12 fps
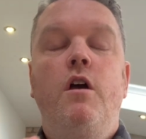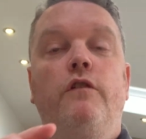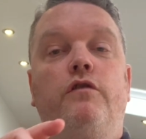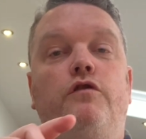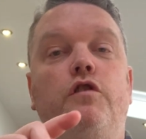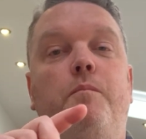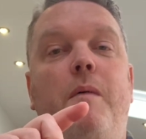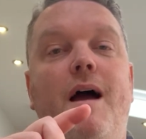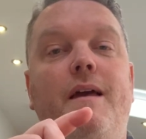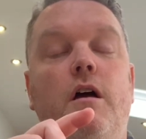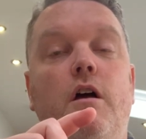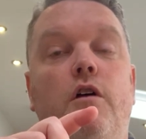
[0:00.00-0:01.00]
So just
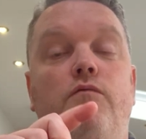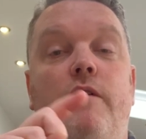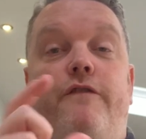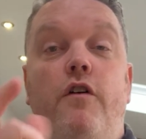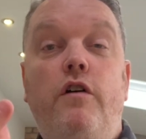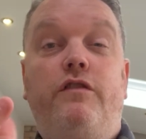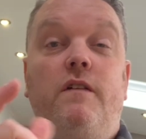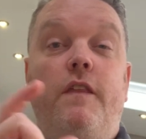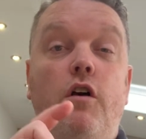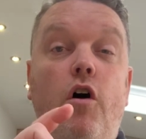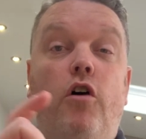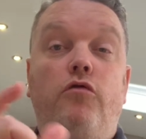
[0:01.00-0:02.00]
by reversing
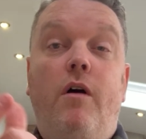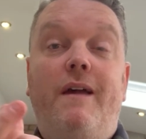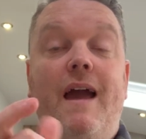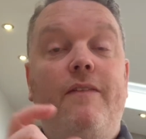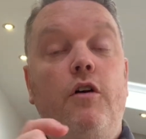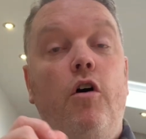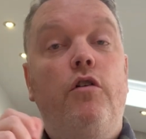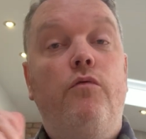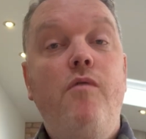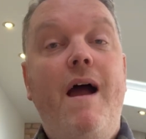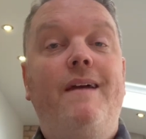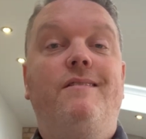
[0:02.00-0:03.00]
the order or getting the order
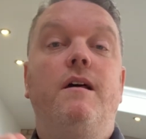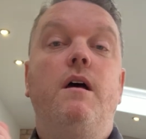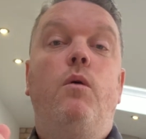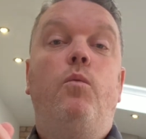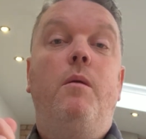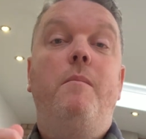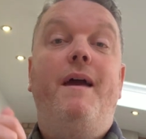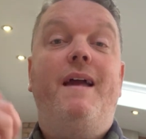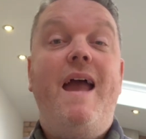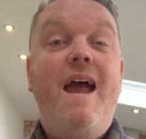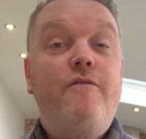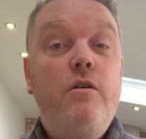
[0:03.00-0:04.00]
right, will make
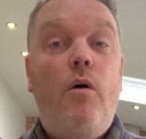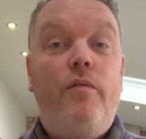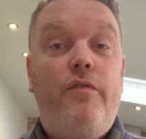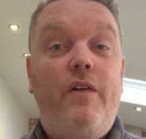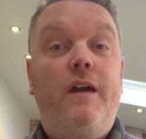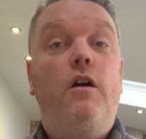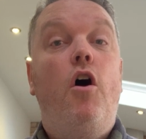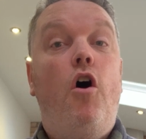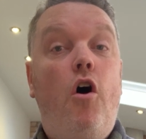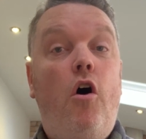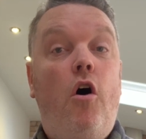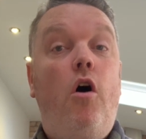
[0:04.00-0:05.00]
everyone think
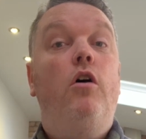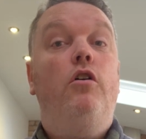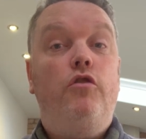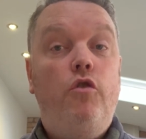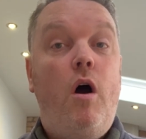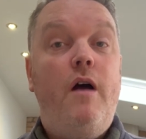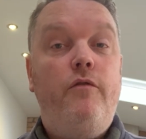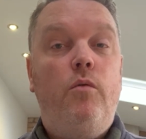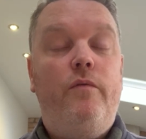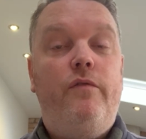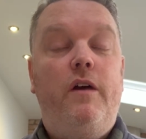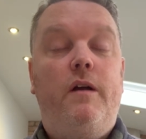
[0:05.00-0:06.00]
or not
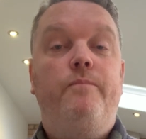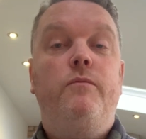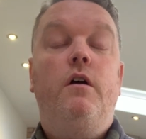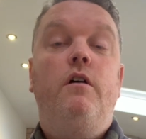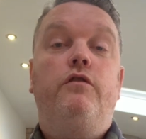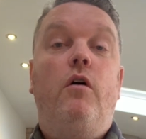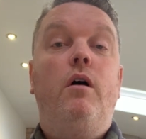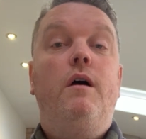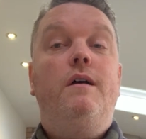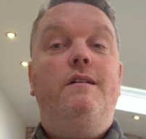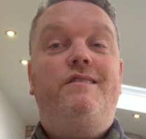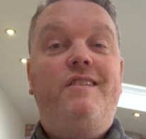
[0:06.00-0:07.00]
everyone think.
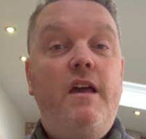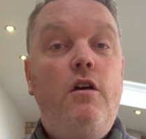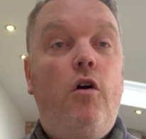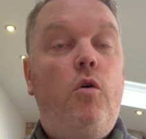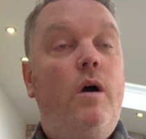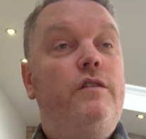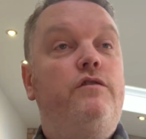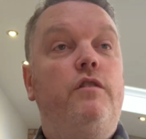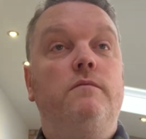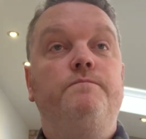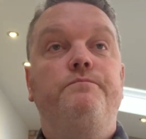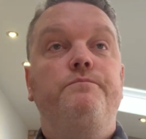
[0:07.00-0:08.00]
So say your
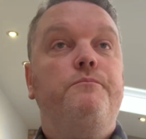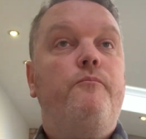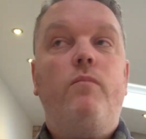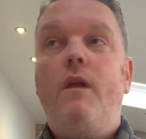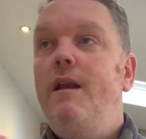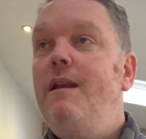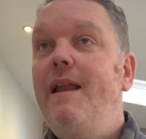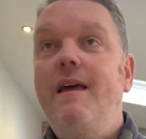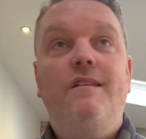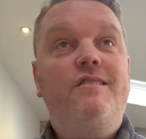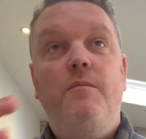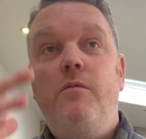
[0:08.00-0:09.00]
question, let
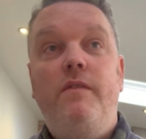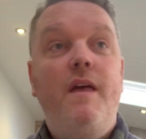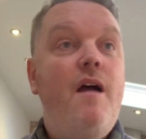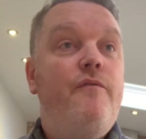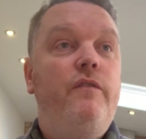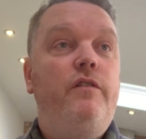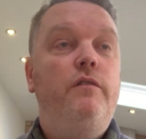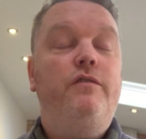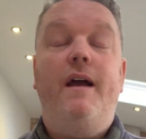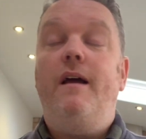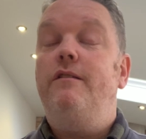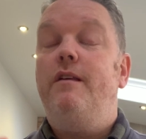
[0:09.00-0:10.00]
it simmer in the air for a few
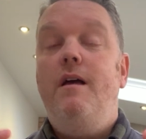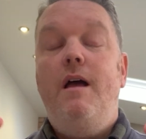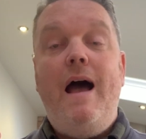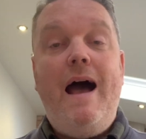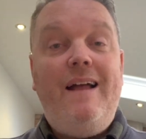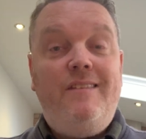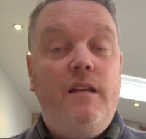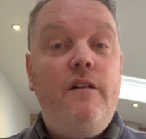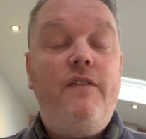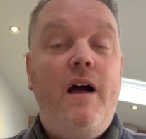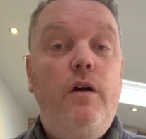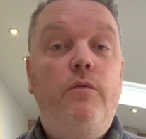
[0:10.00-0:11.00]
seconds,
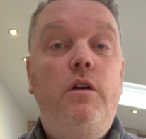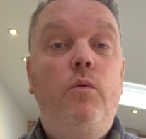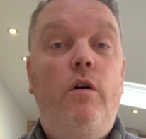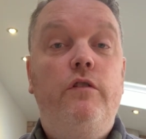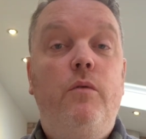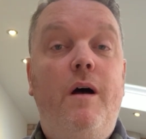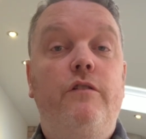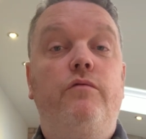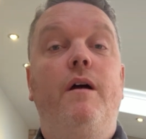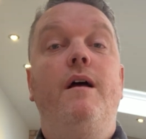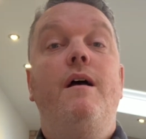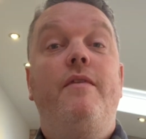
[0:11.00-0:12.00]
identify who you want to answer
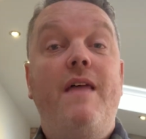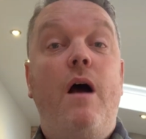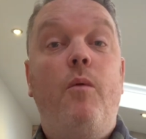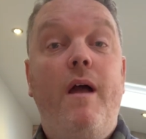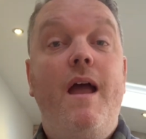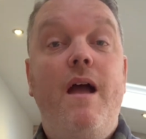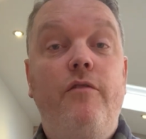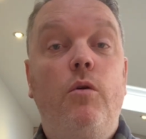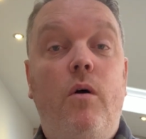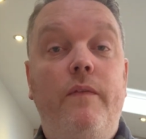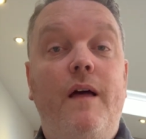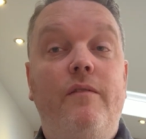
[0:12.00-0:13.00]
it. That way
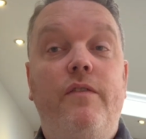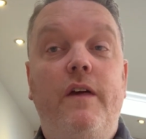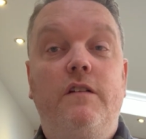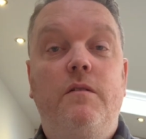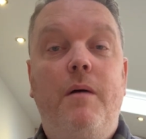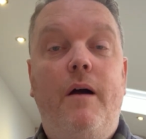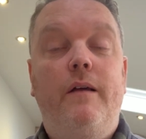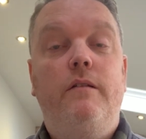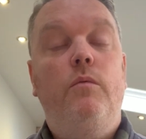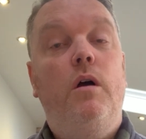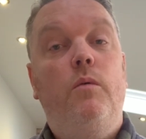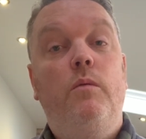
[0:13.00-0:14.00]
everyone then thinks about it,
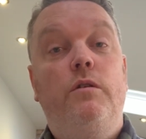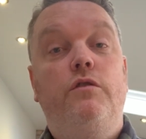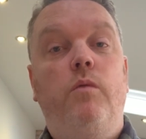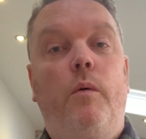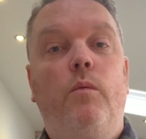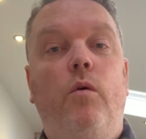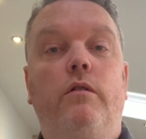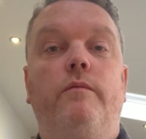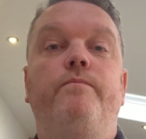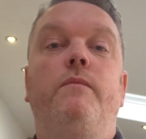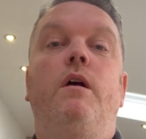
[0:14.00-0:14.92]
which is what we want.